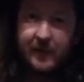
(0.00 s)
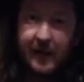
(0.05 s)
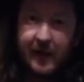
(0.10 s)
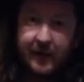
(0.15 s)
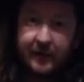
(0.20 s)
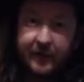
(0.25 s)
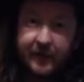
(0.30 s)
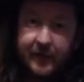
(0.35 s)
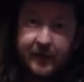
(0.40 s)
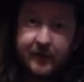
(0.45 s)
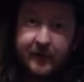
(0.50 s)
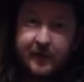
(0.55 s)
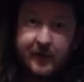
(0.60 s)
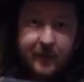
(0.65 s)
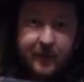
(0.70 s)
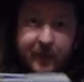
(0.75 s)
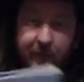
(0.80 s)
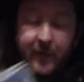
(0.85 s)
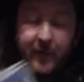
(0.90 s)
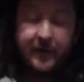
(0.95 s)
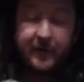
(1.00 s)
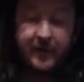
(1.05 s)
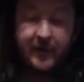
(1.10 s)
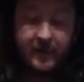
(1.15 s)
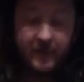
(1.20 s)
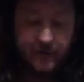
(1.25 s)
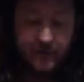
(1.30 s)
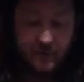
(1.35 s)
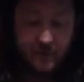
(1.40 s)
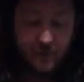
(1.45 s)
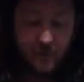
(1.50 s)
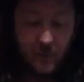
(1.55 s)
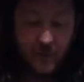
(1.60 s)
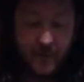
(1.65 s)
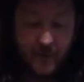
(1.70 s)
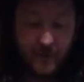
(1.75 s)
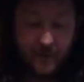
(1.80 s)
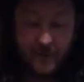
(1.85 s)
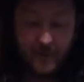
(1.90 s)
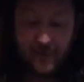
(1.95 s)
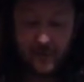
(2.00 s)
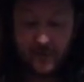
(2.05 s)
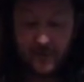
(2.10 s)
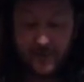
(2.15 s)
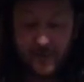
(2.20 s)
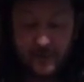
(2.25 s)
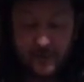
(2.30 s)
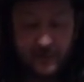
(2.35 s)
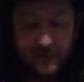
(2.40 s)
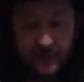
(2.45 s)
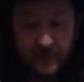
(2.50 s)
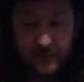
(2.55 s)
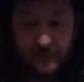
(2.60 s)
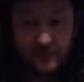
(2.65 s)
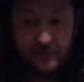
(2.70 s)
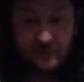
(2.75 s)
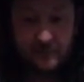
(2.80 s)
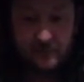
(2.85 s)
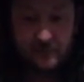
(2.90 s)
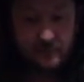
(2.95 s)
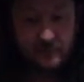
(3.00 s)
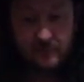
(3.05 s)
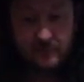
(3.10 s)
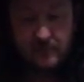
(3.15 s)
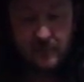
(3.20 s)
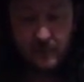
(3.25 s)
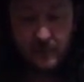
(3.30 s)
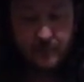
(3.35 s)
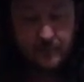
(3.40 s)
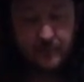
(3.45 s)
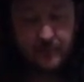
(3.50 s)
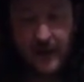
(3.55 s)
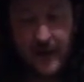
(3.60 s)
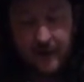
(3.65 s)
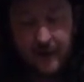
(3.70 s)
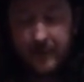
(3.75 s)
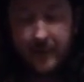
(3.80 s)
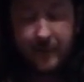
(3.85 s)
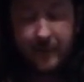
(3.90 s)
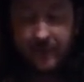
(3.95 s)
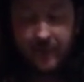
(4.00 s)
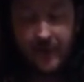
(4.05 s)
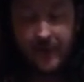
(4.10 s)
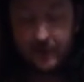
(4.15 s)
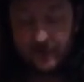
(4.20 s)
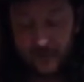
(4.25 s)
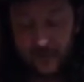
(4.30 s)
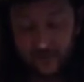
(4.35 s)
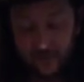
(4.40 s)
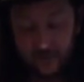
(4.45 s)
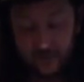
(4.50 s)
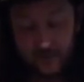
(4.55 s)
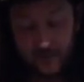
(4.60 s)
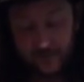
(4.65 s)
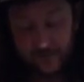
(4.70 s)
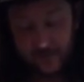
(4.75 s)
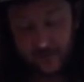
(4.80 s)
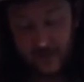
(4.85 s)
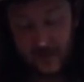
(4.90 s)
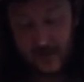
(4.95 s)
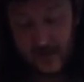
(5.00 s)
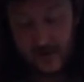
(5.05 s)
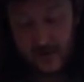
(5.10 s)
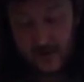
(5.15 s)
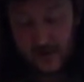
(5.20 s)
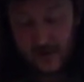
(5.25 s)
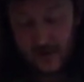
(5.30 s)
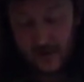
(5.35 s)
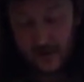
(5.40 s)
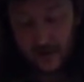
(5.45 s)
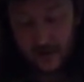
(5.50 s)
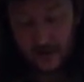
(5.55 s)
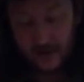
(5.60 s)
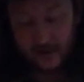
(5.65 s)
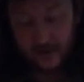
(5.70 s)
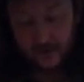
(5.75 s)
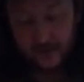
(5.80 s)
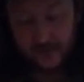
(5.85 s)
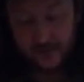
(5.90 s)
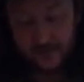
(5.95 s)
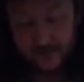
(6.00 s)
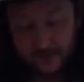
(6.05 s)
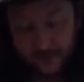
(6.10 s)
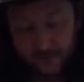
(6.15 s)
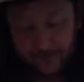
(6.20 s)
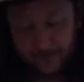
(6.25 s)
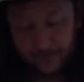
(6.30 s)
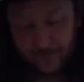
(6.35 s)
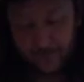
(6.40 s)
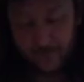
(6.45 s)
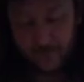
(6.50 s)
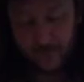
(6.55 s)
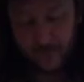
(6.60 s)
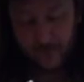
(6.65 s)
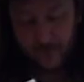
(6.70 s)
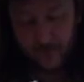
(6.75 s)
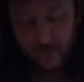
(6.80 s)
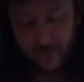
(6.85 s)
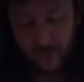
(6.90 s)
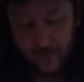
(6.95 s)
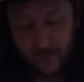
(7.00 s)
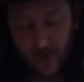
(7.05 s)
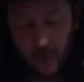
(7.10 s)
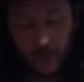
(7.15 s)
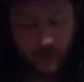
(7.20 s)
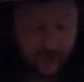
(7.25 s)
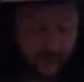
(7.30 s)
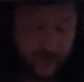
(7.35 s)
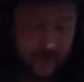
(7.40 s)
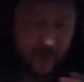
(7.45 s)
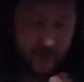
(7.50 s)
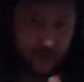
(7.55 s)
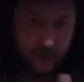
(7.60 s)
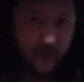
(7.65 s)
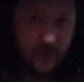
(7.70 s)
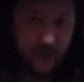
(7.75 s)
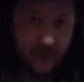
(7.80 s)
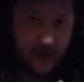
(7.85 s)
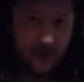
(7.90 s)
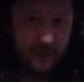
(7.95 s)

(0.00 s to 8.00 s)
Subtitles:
and give some ideas and what people think about, well, how people fight basically. And I will say just one